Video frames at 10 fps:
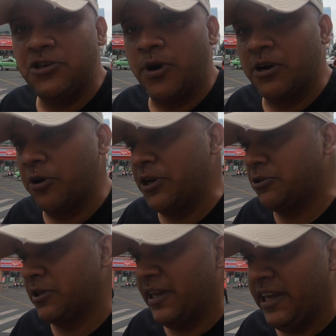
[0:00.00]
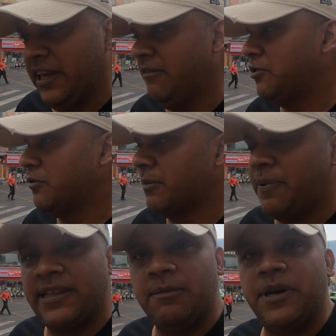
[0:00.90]
you are going to leave, you will
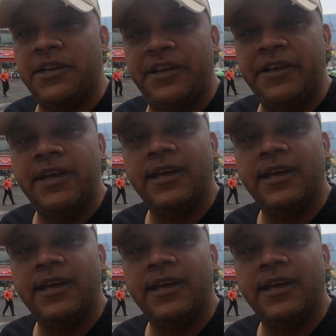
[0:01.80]
pay the money